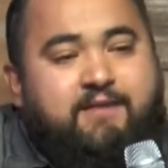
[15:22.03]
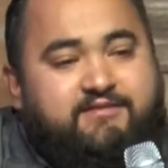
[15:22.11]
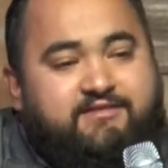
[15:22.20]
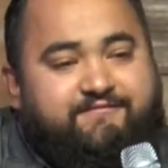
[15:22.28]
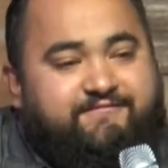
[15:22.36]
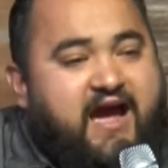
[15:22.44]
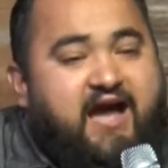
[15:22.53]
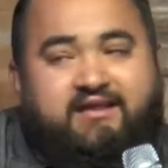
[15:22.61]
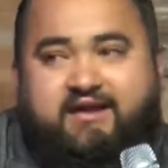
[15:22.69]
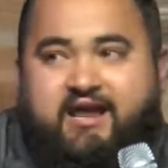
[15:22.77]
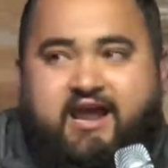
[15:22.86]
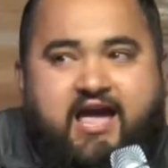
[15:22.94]
am in the
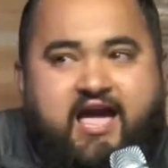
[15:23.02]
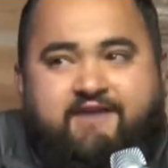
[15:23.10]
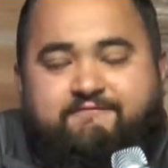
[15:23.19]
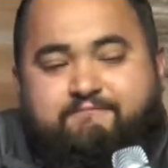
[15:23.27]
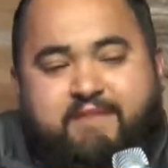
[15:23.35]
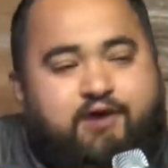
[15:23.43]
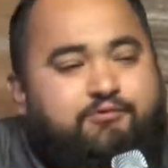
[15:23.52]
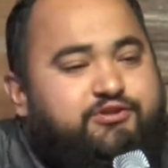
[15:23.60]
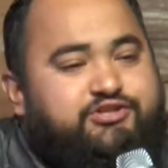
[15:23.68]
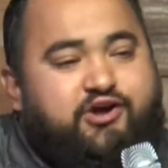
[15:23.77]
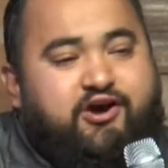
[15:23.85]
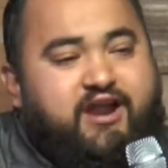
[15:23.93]
valley and I have
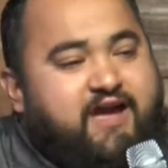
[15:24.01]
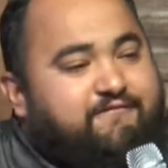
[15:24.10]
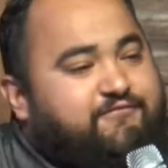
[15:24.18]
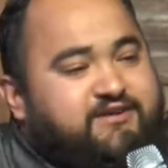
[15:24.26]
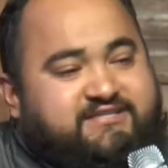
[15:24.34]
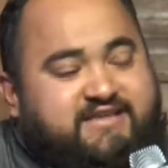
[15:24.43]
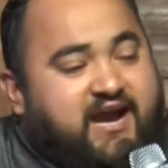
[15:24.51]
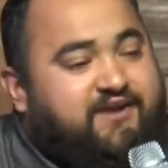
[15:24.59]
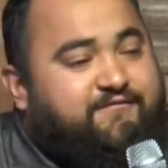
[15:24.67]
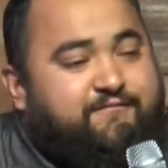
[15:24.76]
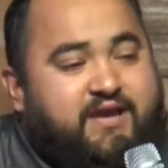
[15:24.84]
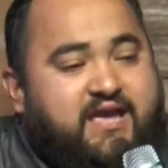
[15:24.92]
mountains on every
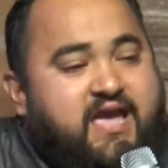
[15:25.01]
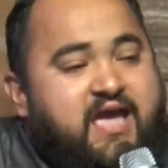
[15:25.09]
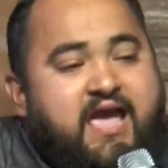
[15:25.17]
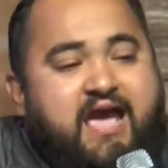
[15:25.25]
side of me